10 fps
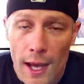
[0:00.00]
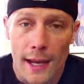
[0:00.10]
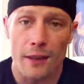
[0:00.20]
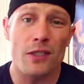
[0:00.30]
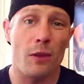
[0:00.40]

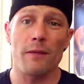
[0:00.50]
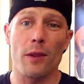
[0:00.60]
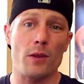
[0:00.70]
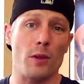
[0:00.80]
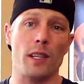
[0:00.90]
Now,
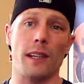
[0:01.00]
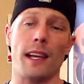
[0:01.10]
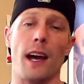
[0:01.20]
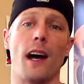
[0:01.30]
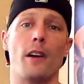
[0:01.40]
ScreenFlow is only
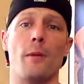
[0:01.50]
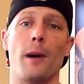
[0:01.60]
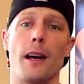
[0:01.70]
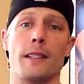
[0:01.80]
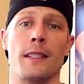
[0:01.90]
like
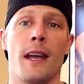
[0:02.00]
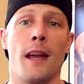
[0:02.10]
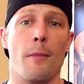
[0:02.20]
$100,